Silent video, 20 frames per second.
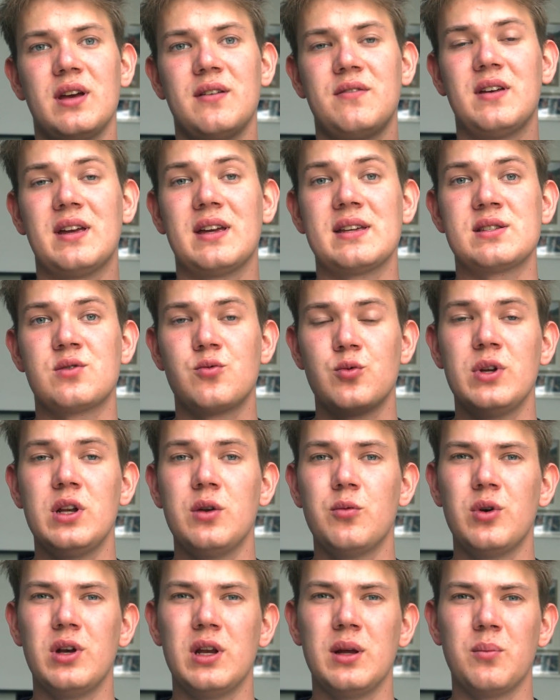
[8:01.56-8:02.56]
I think is really,
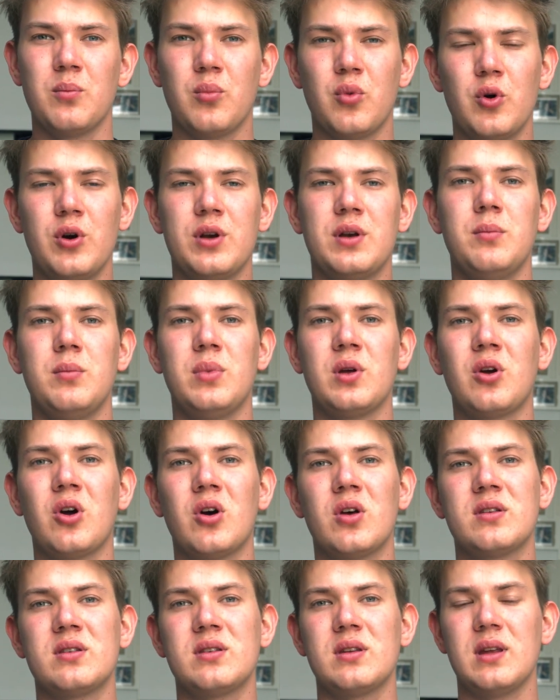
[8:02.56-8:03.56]
really important,
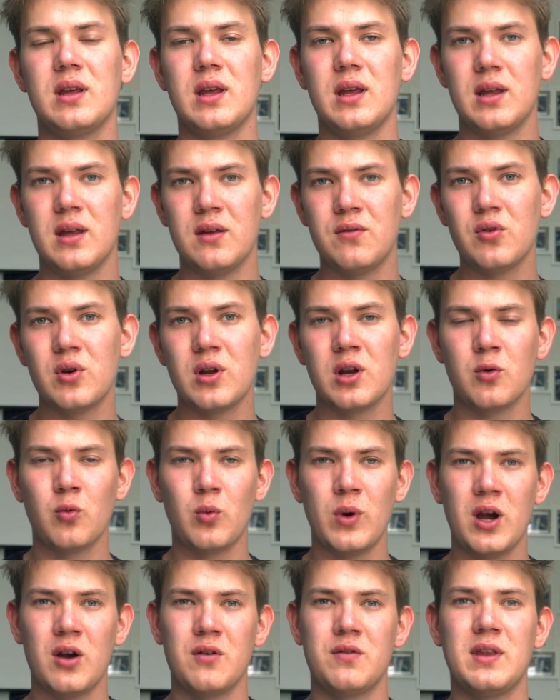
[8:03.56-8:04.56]
because if you're not
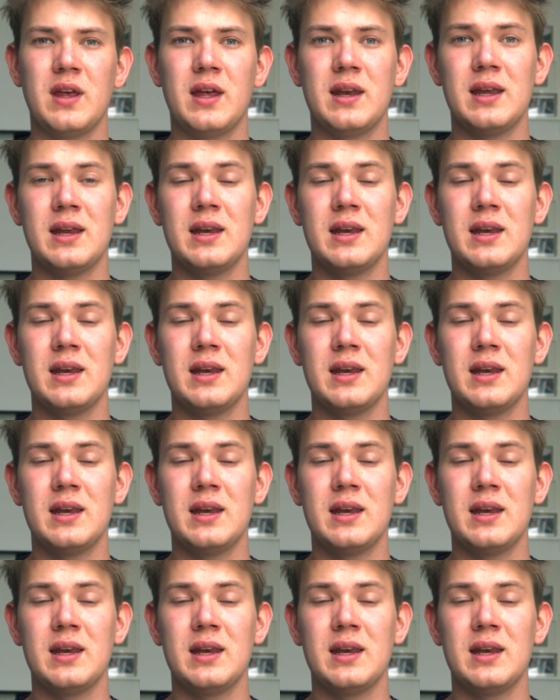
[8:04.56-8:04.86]
aware of that,